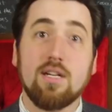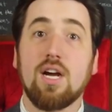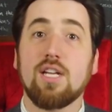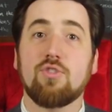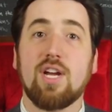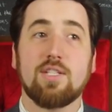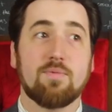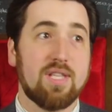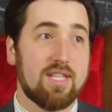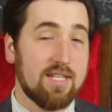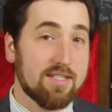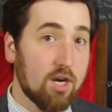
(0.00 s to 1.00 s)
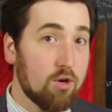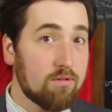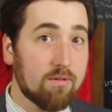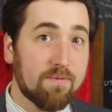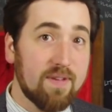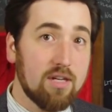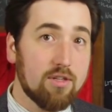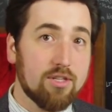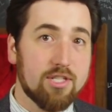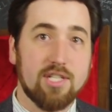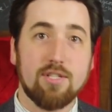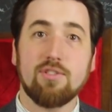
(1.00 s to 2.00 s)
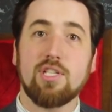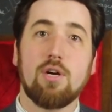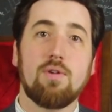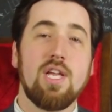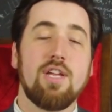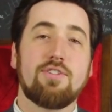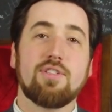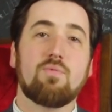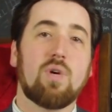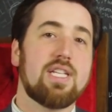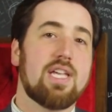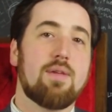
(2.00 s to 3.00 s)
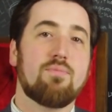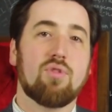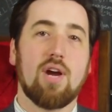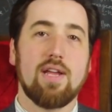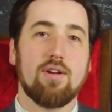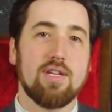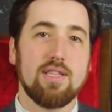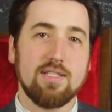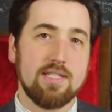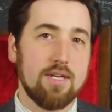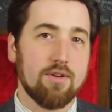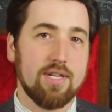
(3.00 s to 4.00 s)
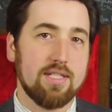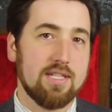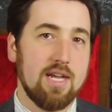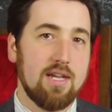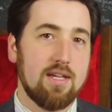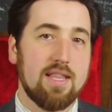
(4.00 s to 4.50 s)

in contrast with its own failure to do so just one game prior in the series.